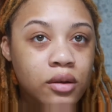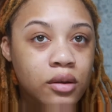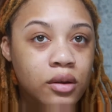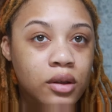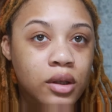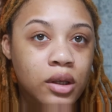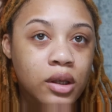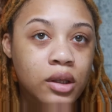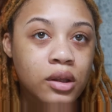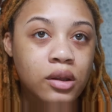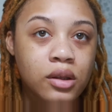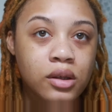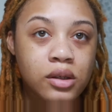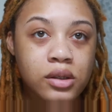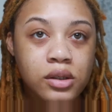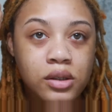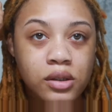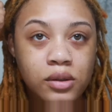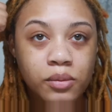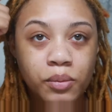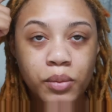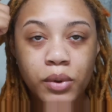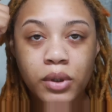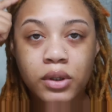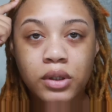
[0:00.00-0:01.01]
in
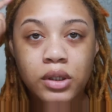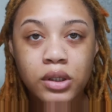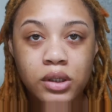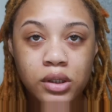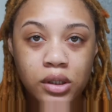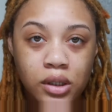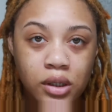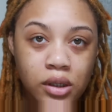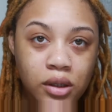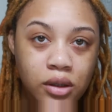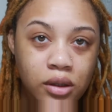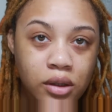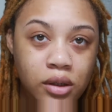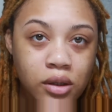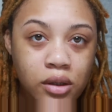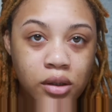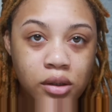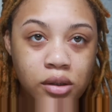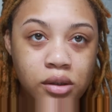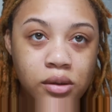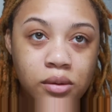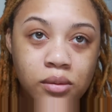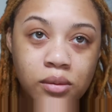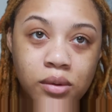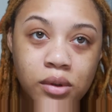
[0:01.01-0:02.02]
this ponytail than
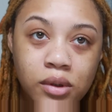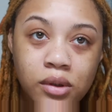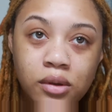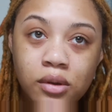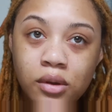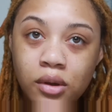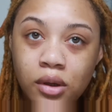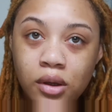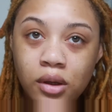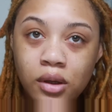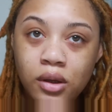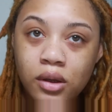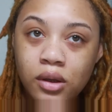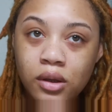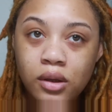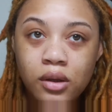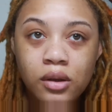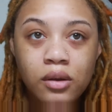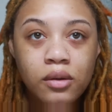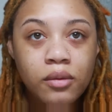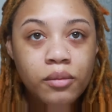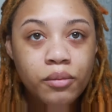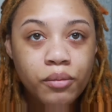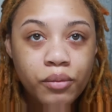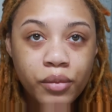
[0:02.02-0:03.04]
this one,
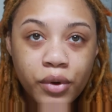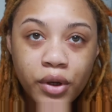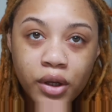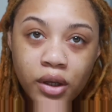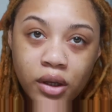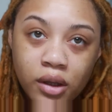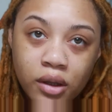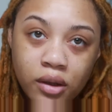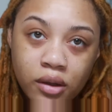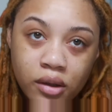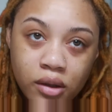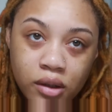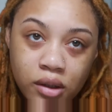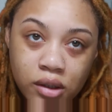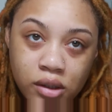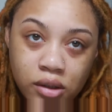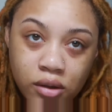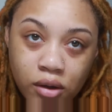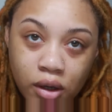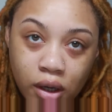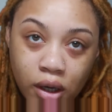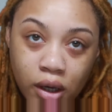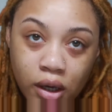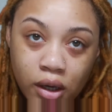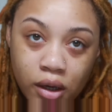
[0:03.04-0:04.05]
but it's
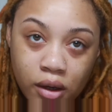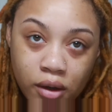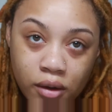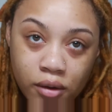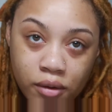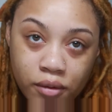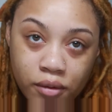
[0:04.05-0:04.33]
okay.